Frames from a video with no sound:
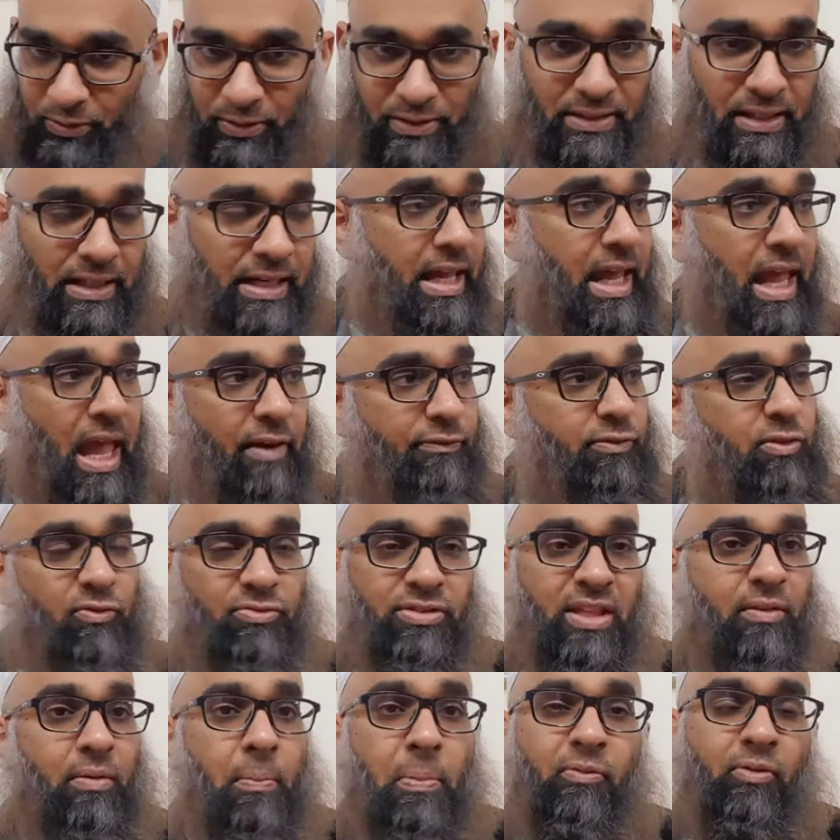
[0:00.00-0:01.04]
you understand? If
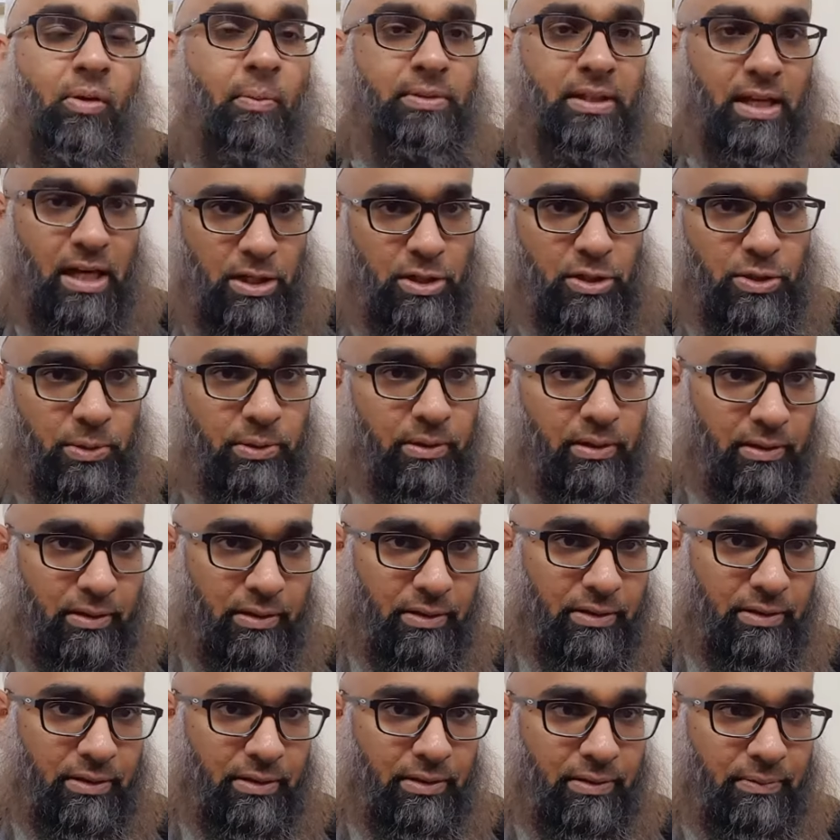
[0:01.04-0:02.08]
you've never performed the hajjud,
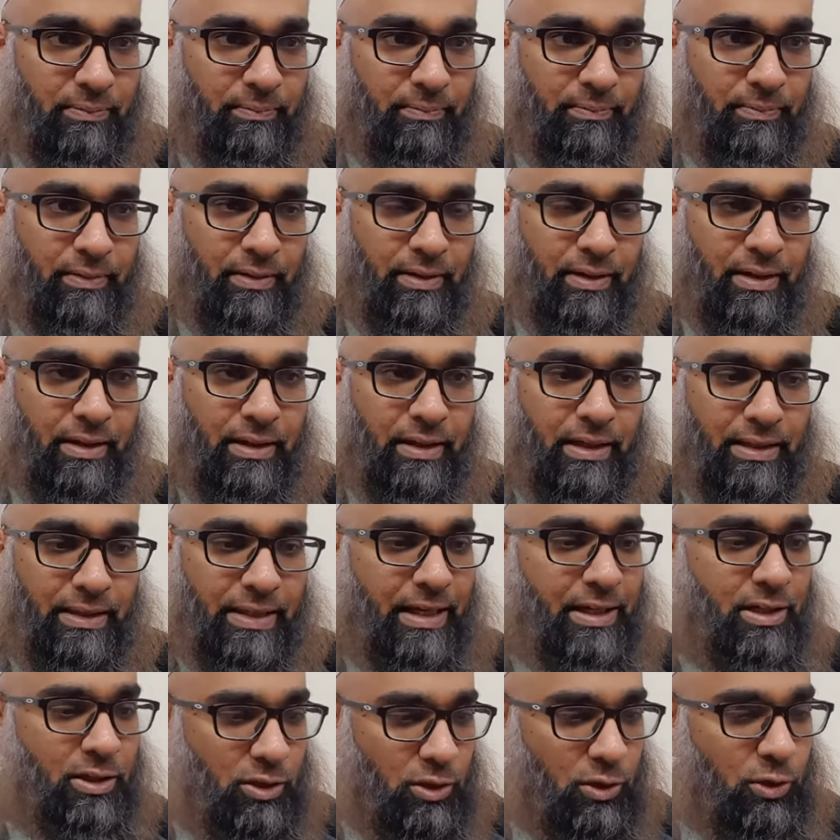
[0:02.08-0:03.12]

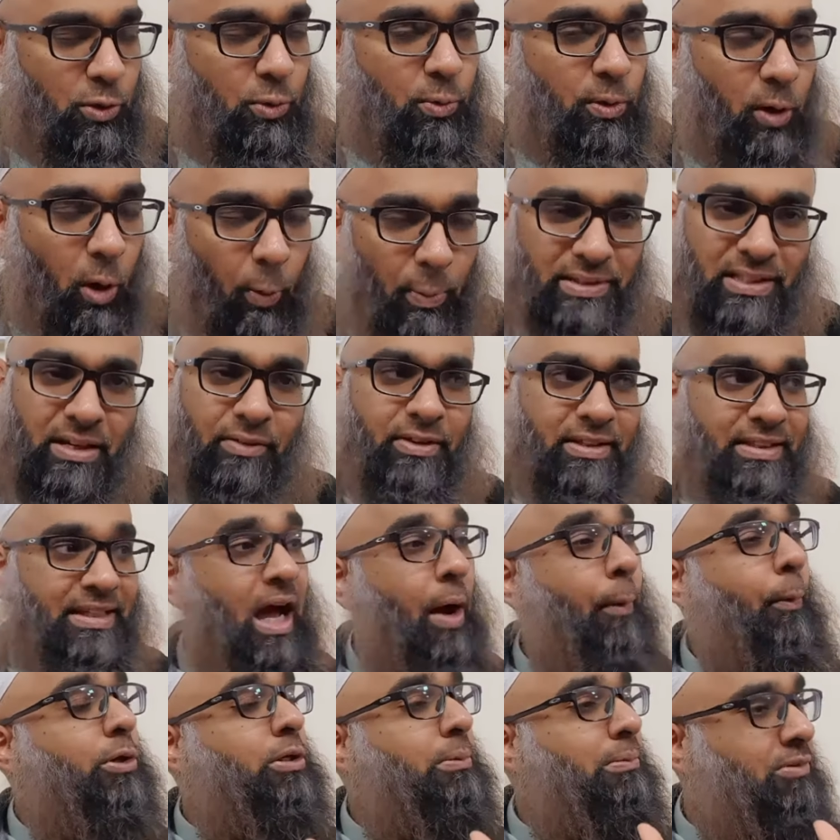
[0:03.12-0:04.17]
then you will always have that
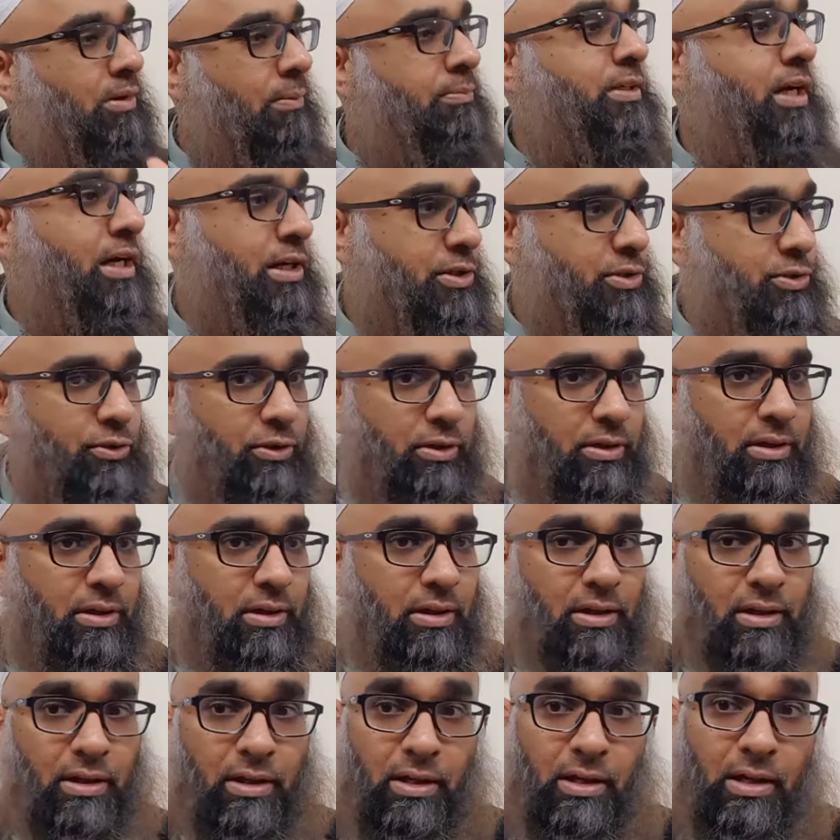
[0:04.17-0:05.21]
thing, "I want to perform the hajjud."
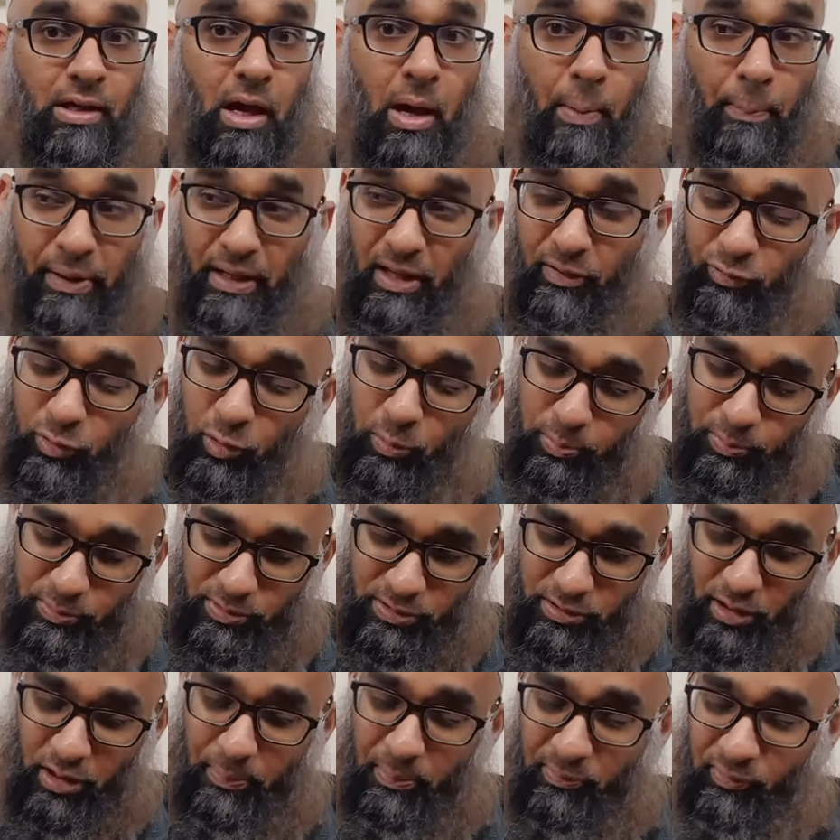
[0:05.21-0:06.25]
But if you
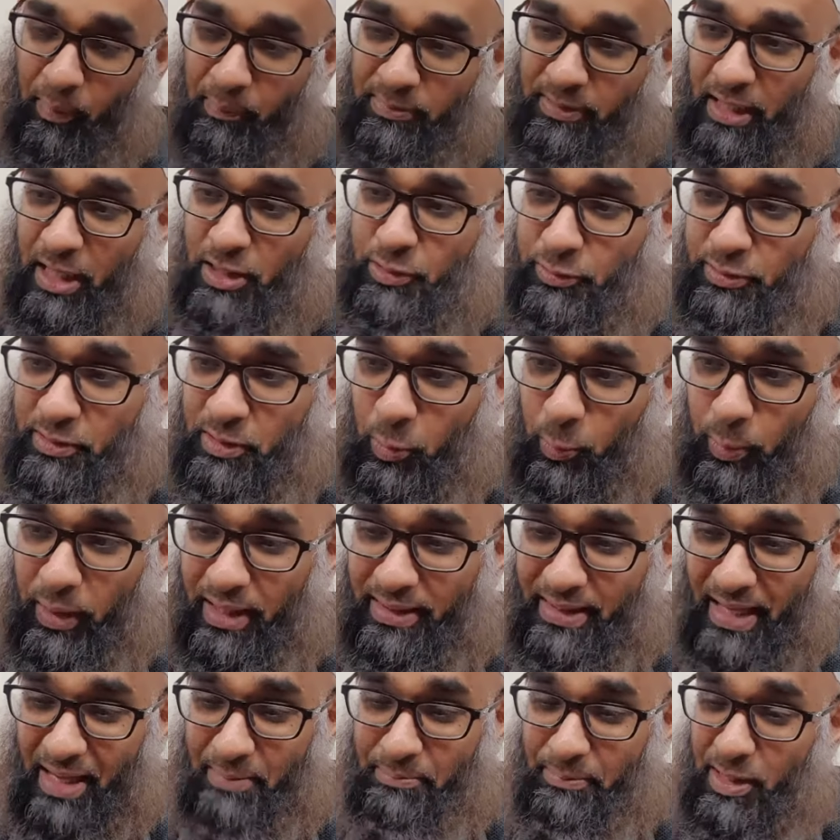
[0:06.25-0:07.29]
started performing the hajjud in a
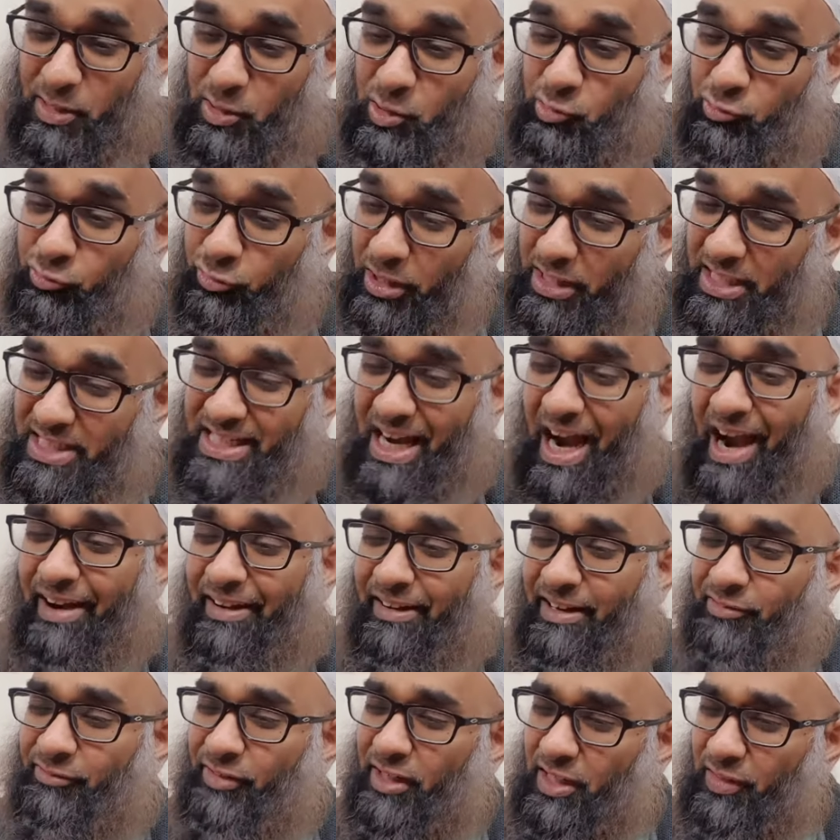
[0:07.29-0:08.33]
way that it made you really
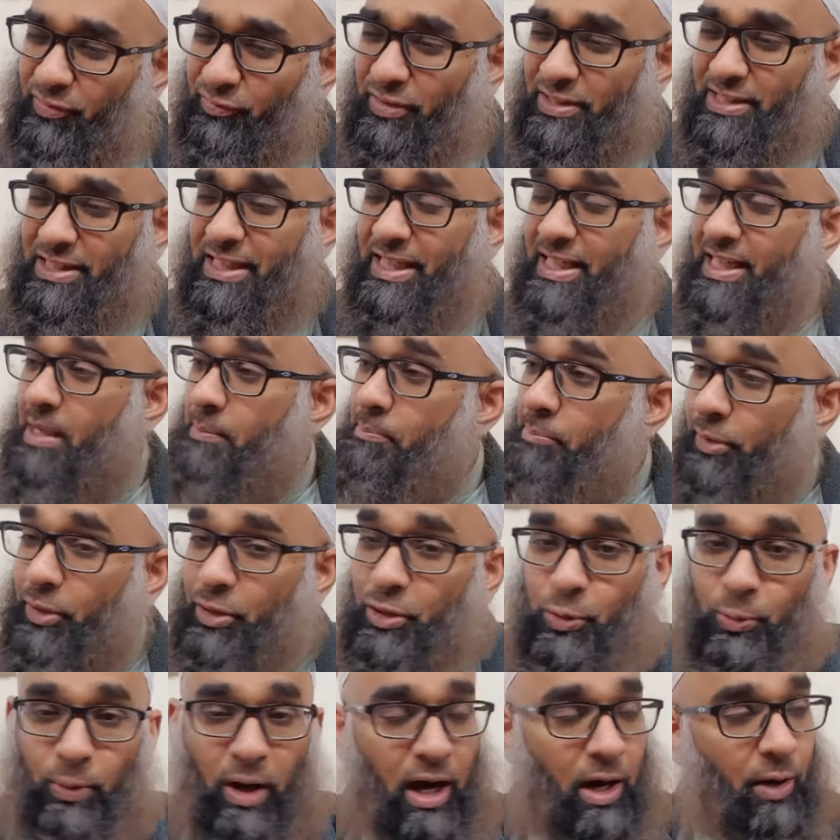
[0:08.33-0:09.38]
tired, really fatigued, it
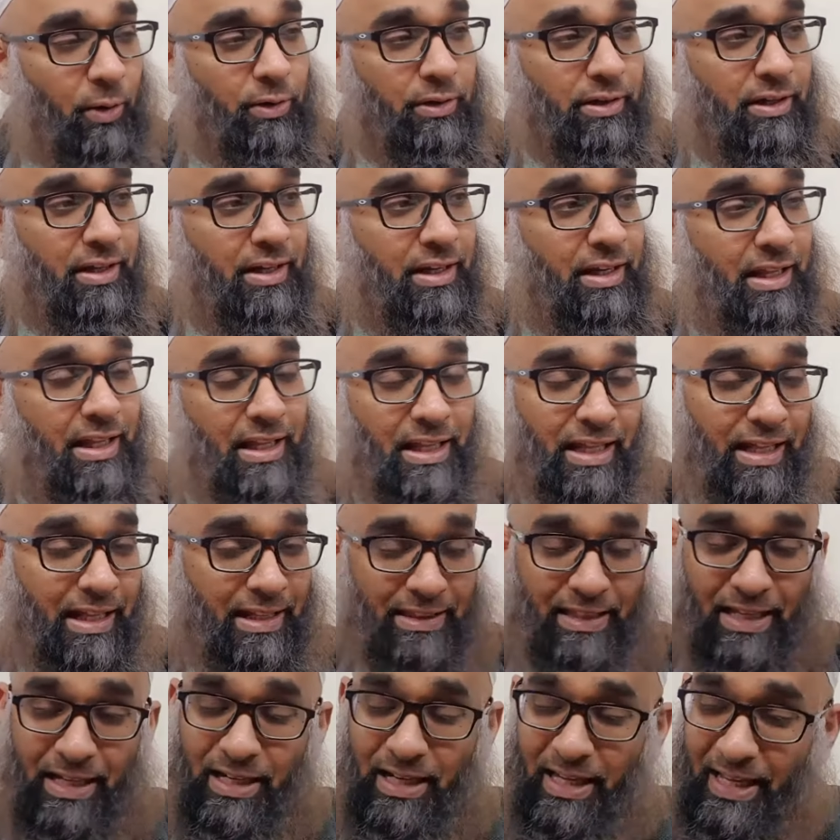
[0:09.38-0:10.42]
burnt you out,
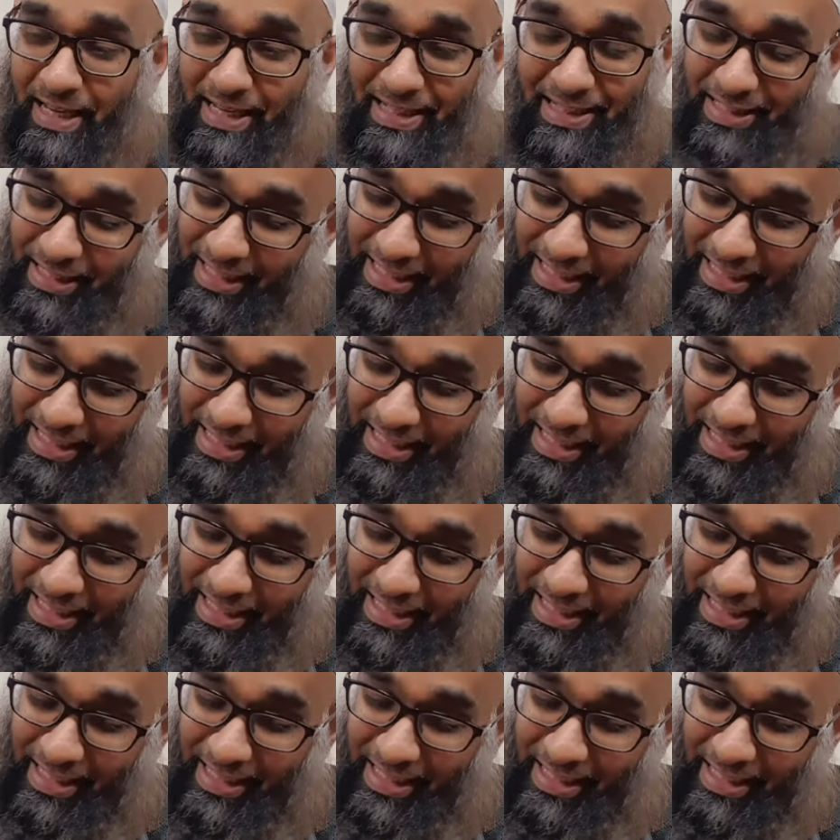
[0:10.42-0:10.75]
then